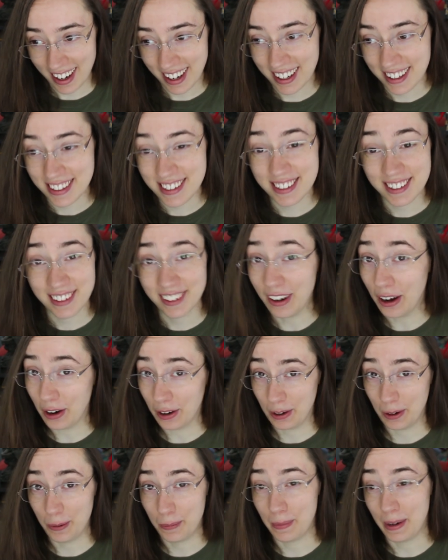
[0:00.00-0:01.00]
it's
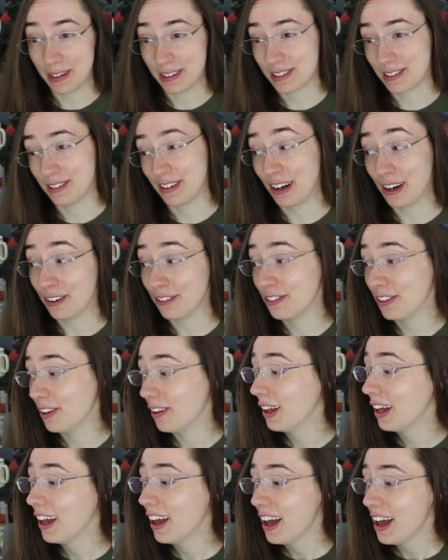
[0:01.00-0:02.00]
not her best
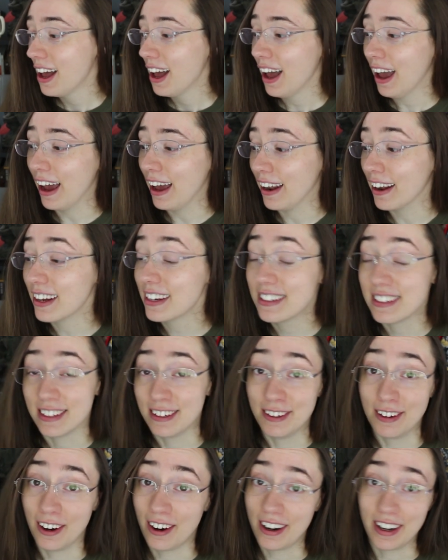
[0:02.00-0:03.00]
novel, and I did
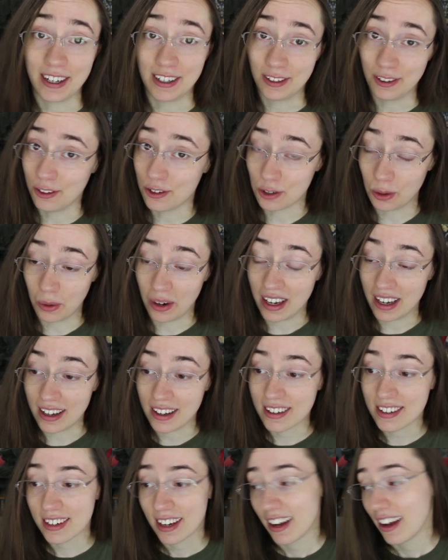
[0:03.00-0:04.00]
not enjoy
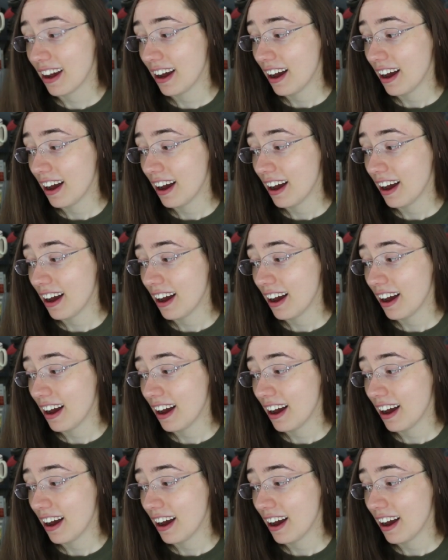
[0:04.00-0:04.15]
it.